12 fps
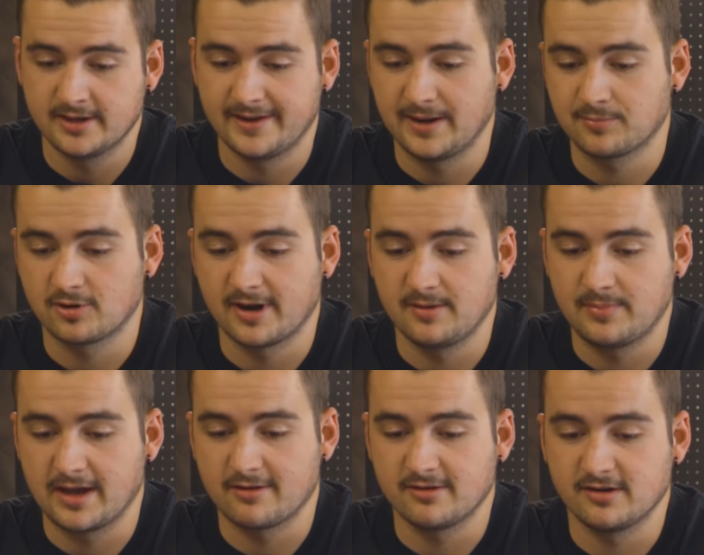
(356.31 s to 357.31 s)
an upgrade
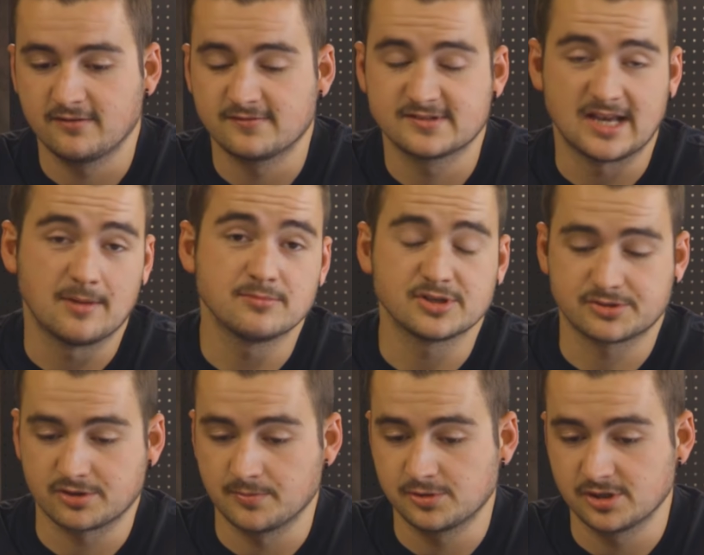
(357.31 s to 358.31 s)
battery of some
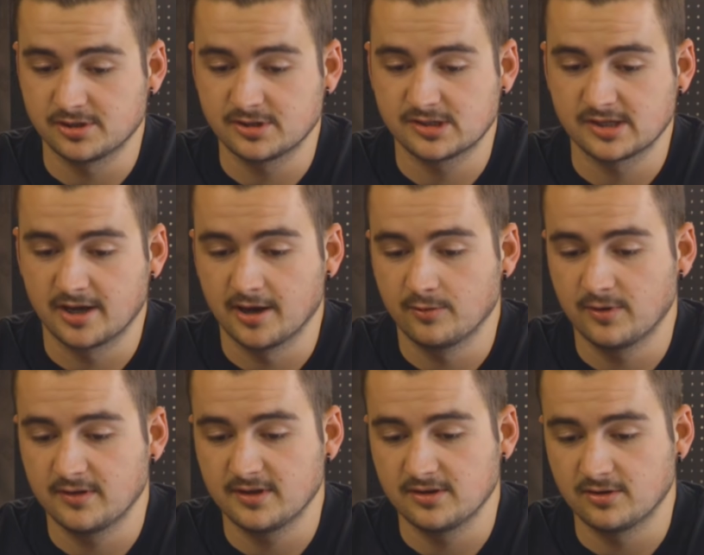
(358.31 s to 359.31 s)
description. So
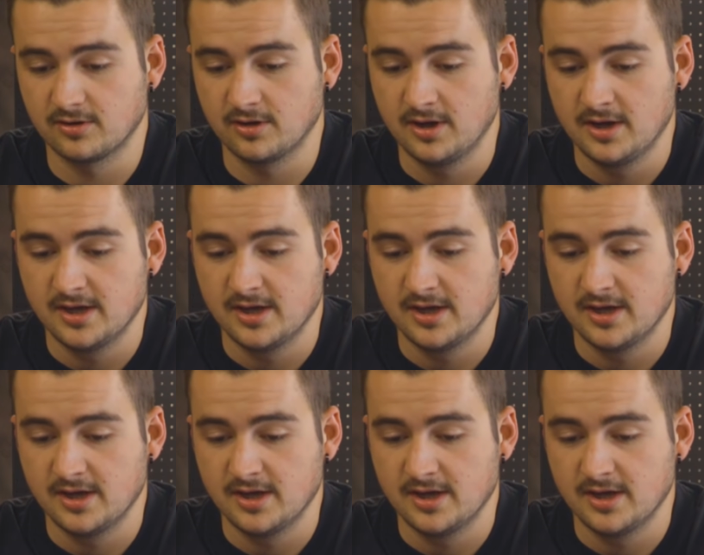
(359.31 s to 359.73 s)
whether you're